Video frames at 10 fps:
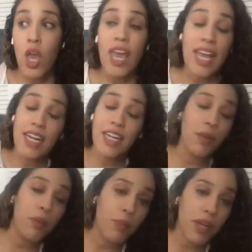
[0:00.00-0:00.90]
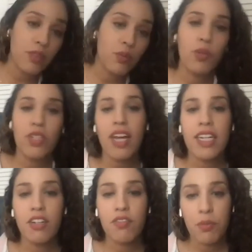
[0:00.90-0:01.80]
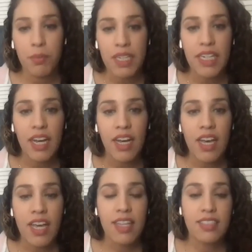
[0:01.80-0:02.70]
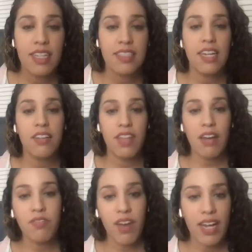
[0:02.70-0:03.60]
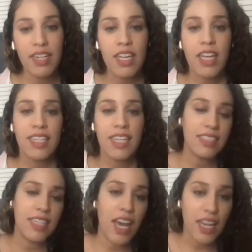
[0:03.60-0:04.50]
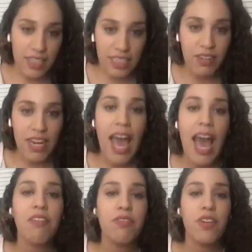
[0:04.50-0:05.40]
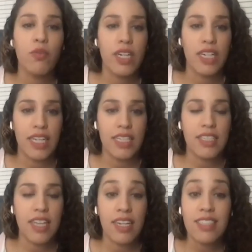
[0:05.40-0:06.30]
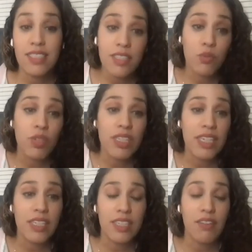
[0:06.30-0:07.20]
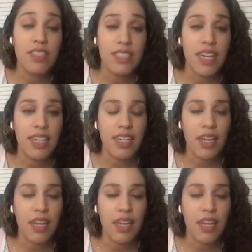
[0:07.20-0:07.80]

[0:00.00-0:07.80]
In a couple months, we will not hear from media that says that if that fine gets cut even half of what it is. And it's really devastating.